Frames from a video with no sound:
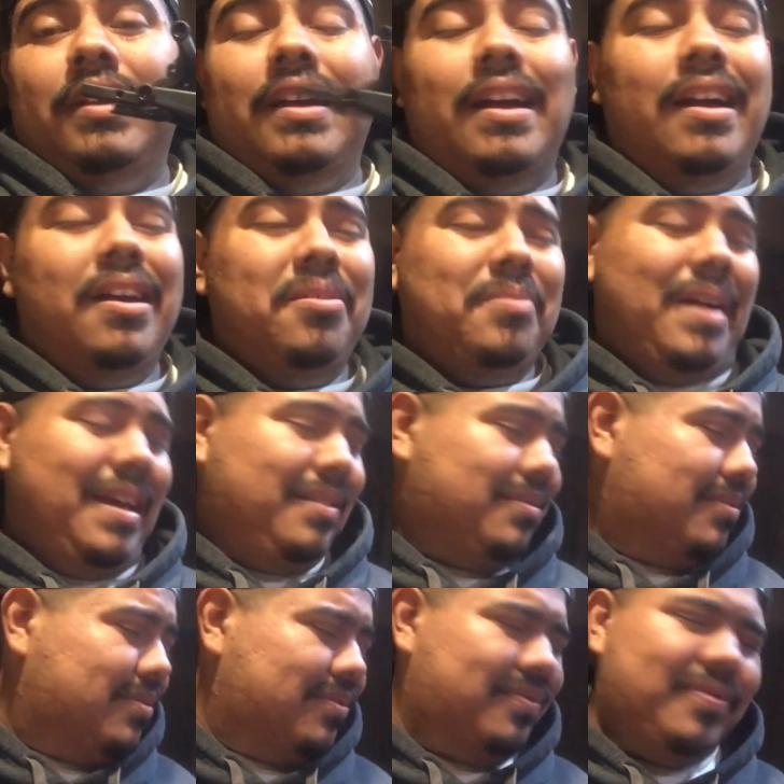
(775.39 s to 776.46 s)
um,
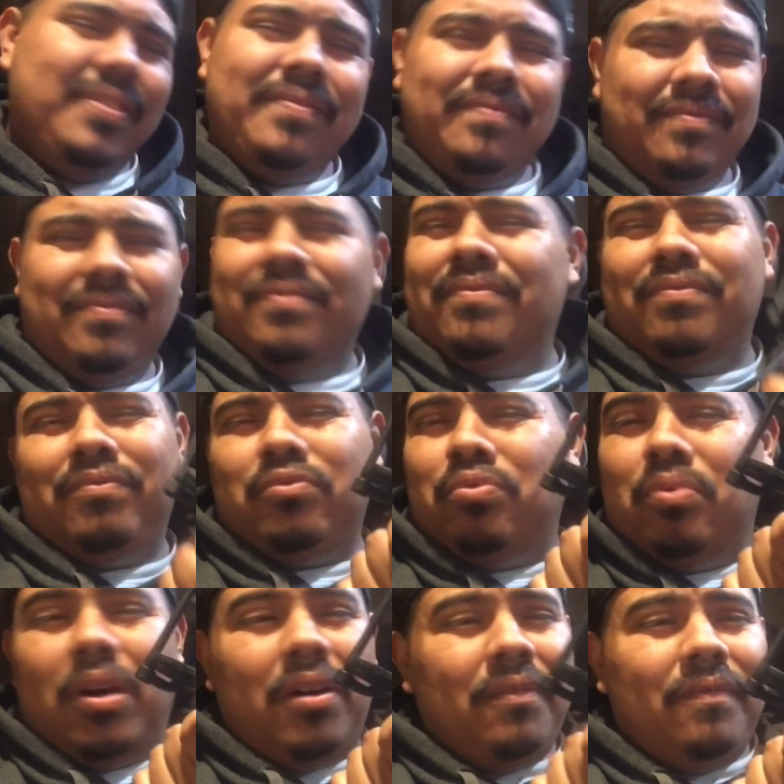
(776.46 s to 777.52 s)

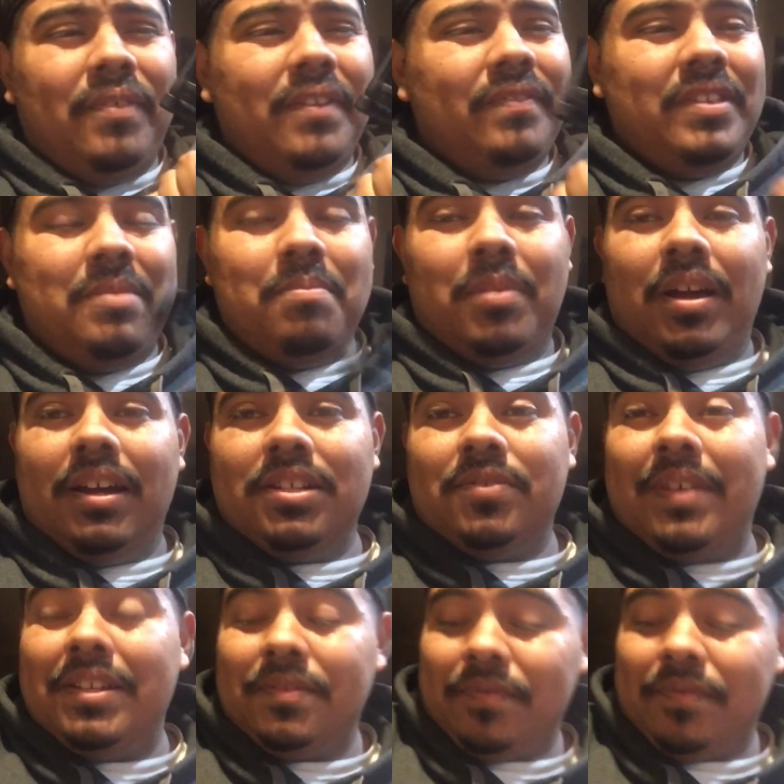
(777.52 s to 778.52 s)
12, 15 bucks, right?